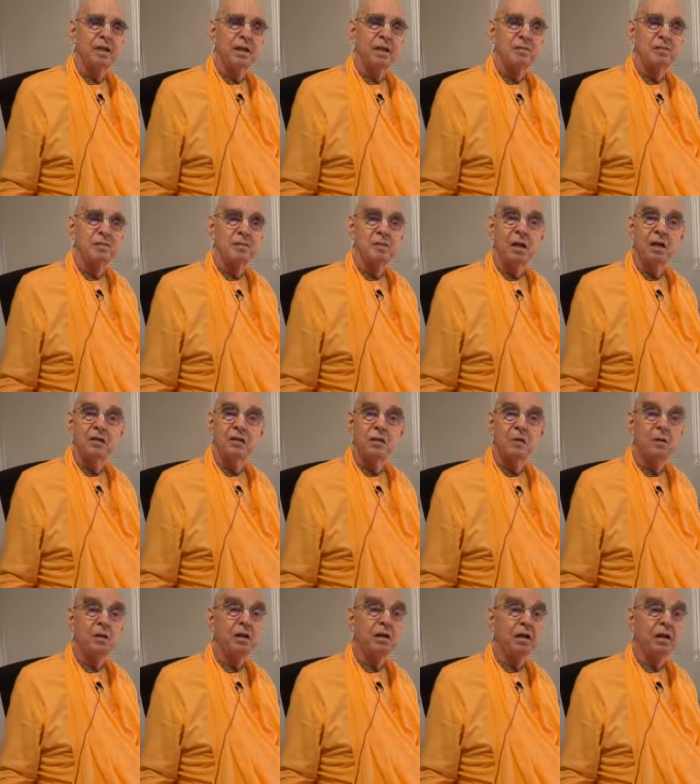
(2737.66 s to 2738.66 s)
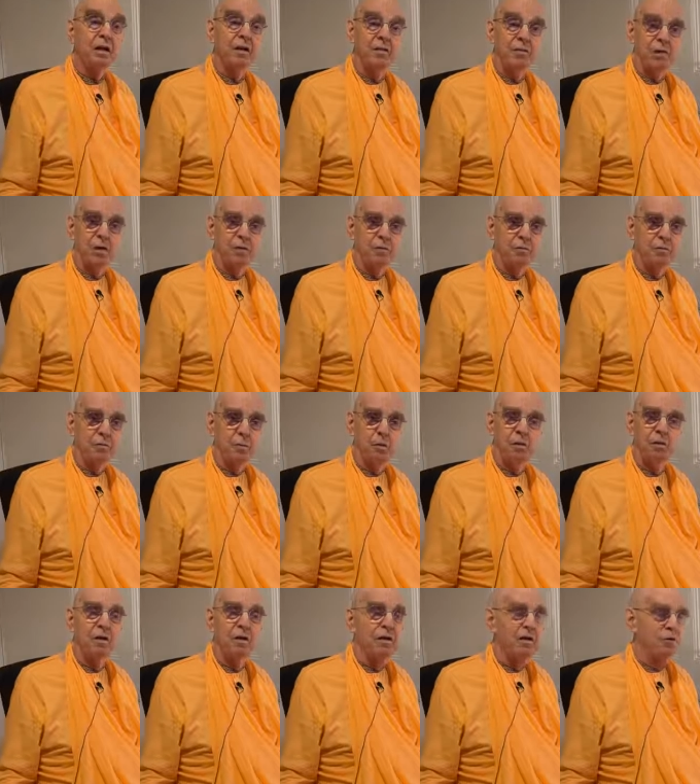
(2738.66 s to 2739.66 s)
And it's not going on, and
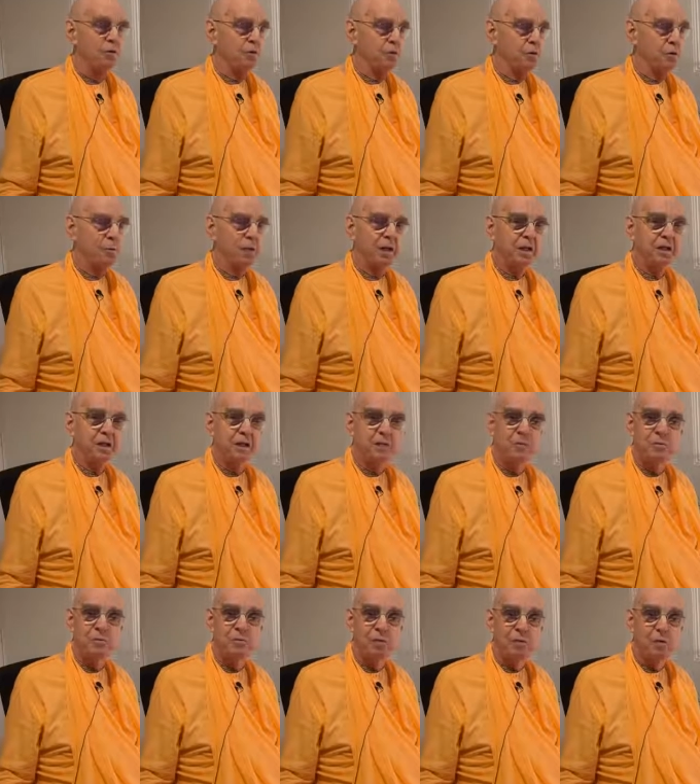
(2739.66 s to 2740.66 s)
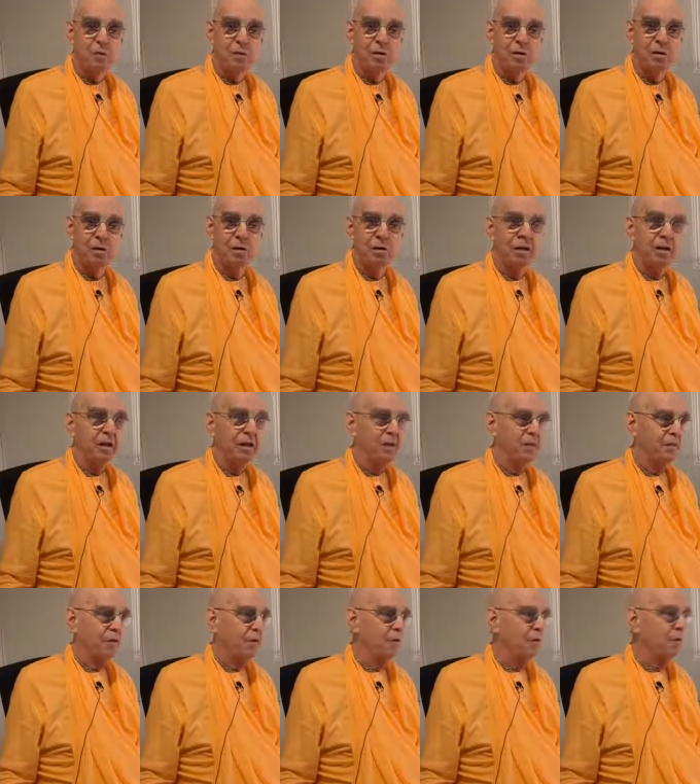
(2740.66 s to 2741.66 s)
therefore so many demons are born,
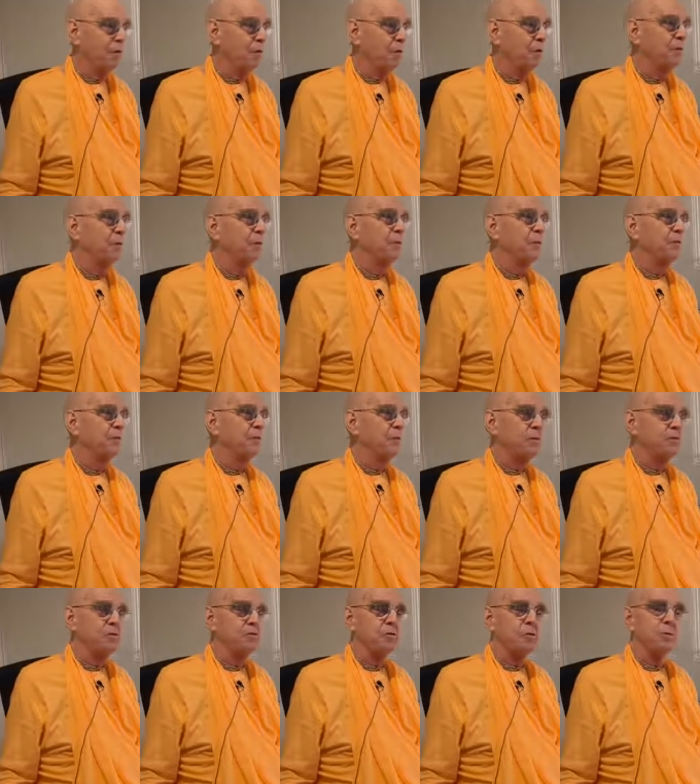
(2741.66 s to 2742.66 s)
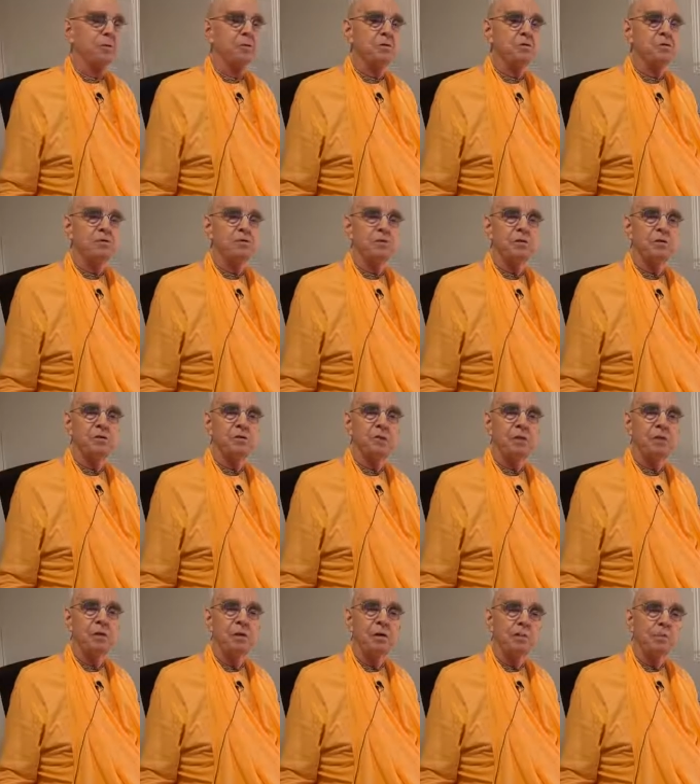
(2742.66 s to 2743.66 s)
and therefore the disturbances in
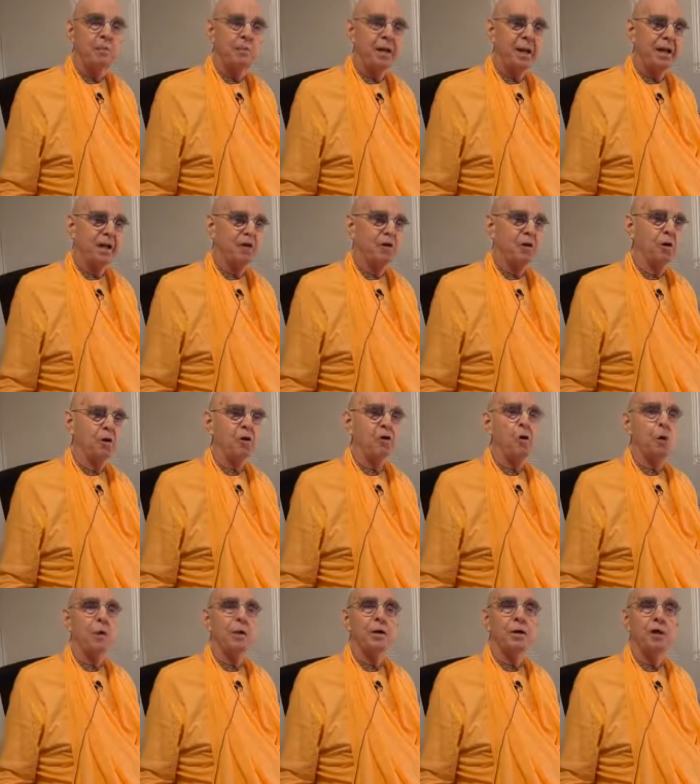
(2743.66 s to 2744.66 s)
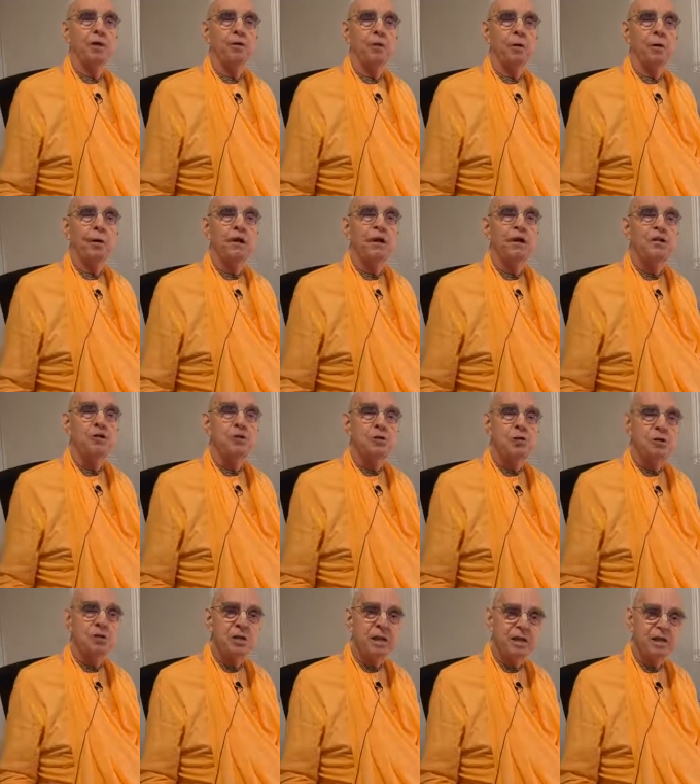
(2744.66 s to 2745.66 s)
the planet are growing and growing,
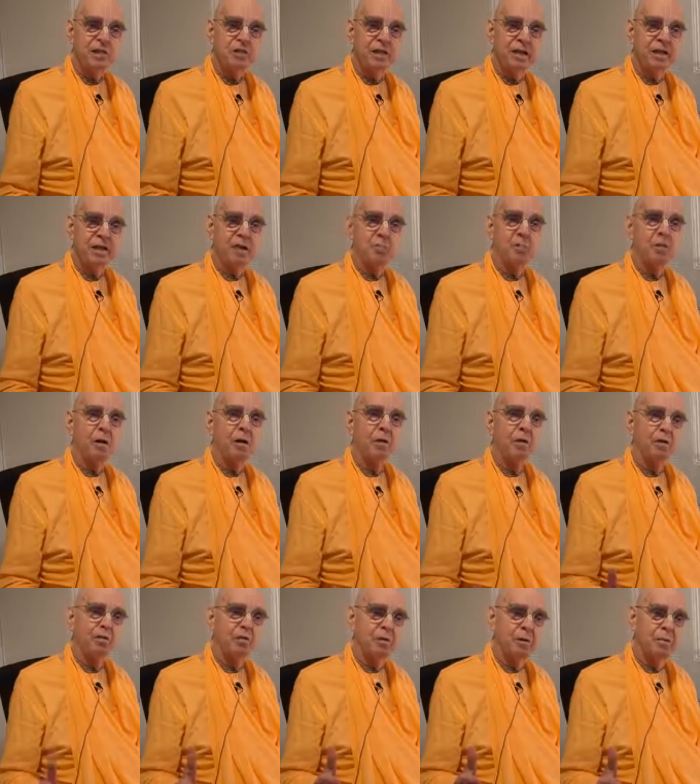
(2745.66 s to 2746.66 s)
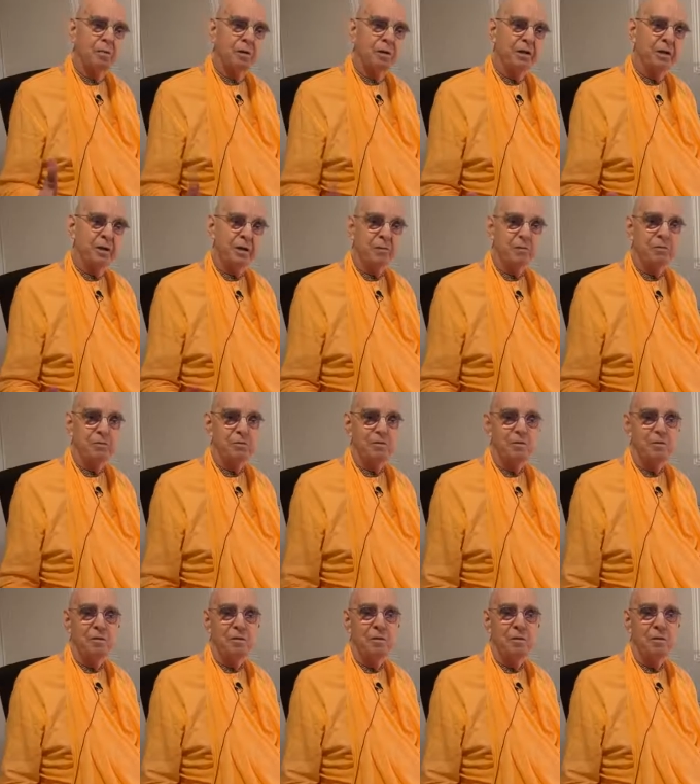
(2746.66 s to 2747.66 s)
just like the Bhagavatam predicts.